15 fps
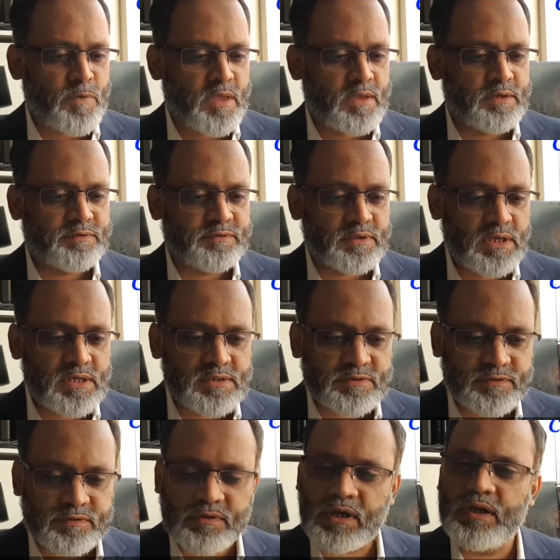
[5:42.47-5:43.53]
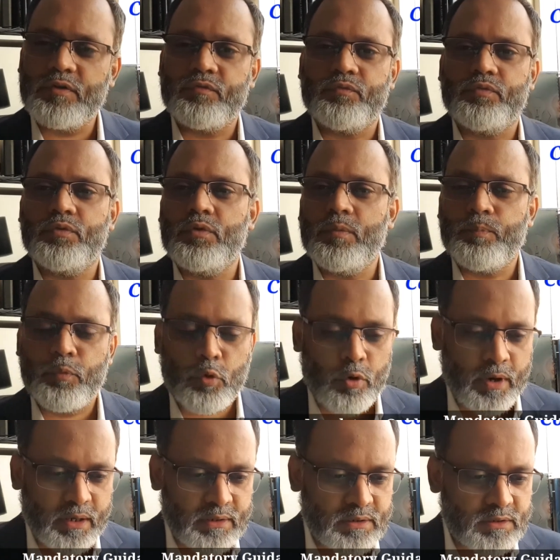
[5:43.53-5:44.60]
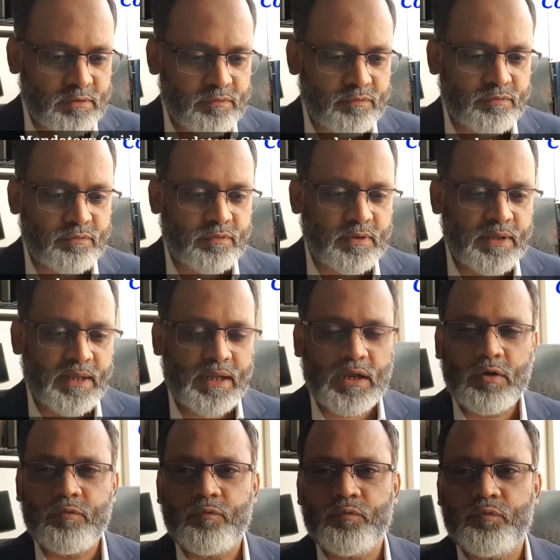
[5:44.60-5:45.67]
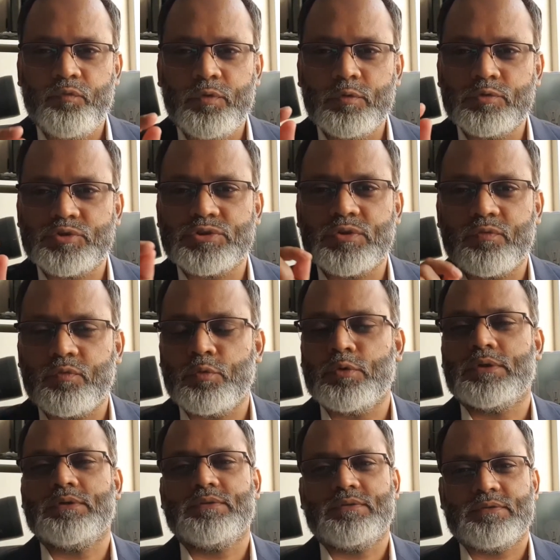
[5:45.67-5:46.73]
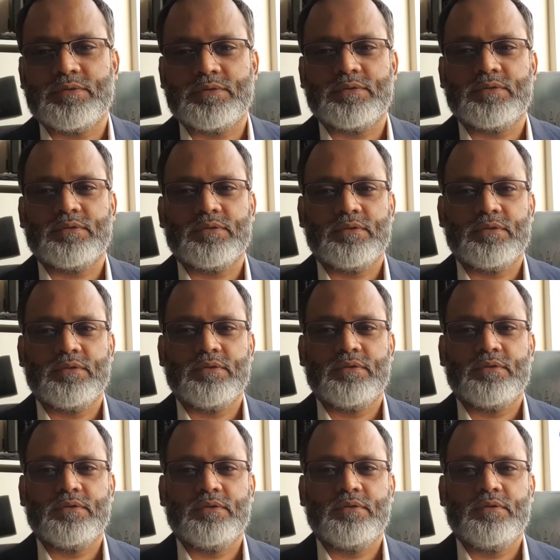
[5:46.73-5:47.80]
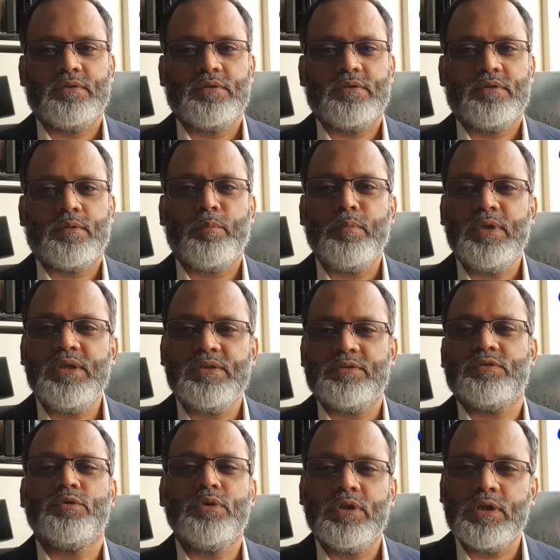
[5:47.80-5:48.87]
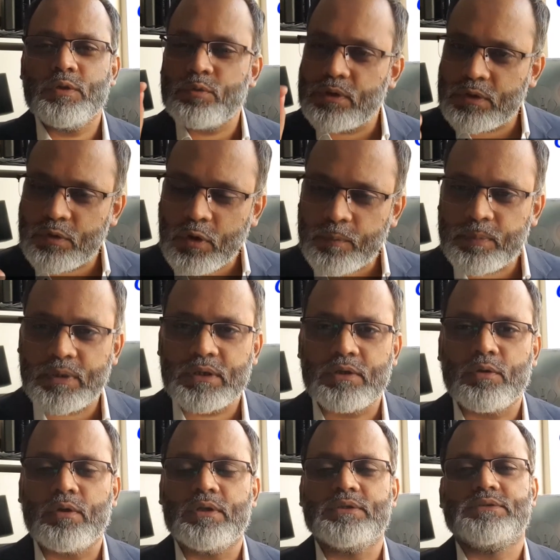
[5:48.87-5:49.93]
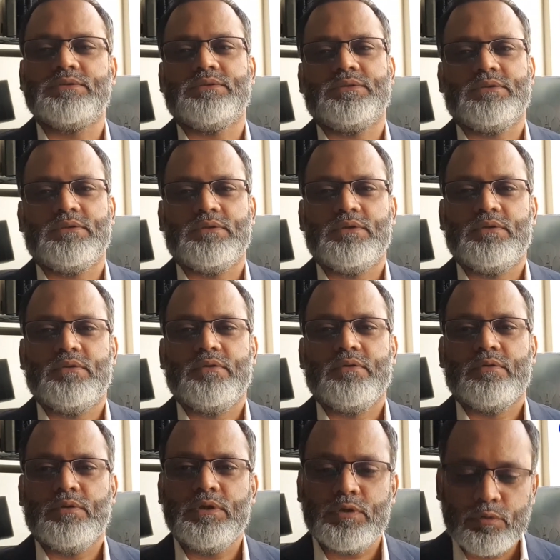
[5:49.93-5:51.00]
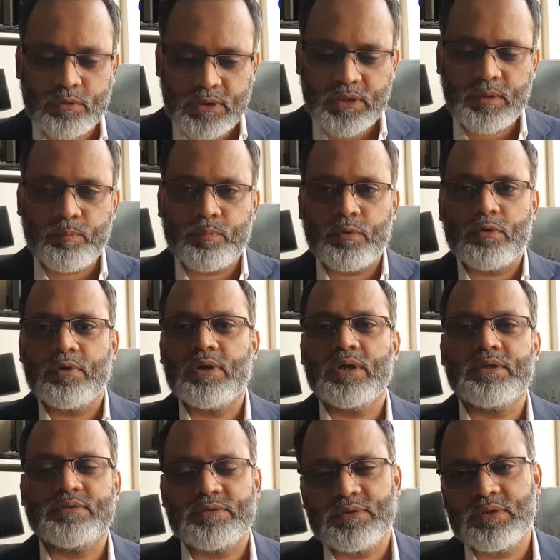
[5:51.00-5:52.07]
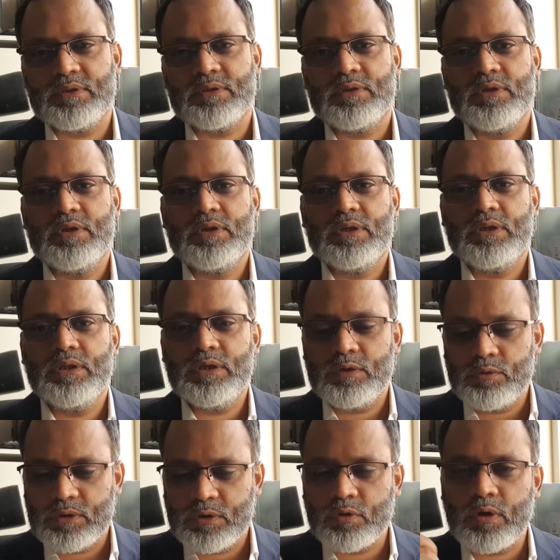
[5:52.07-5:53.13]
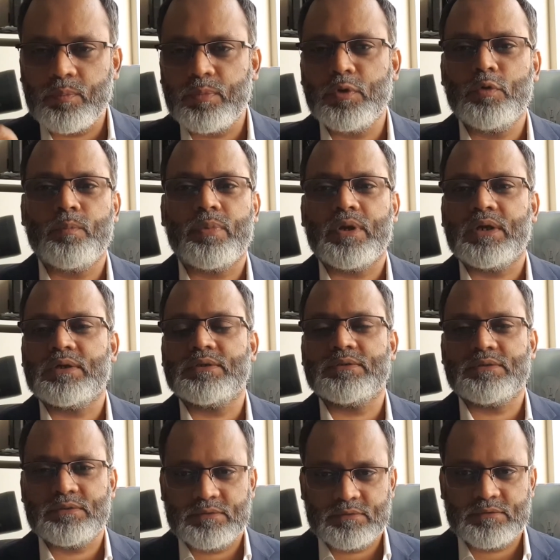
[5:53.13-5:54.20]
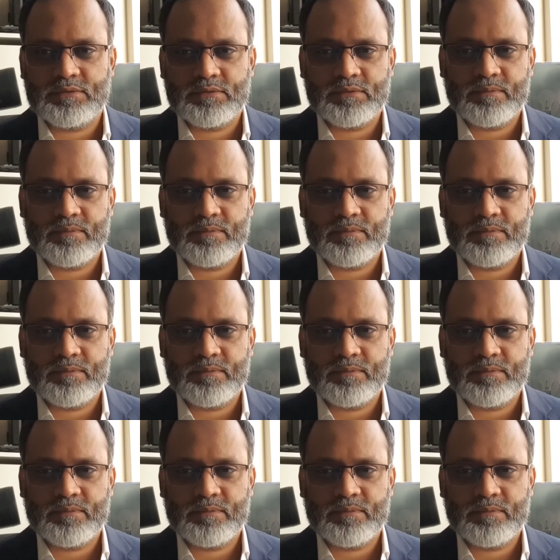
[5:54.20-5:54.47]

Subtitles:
Is insightful, proactive, and future-focused. Means you need to adopt technology, need to keep progressing, need to adopt new practices.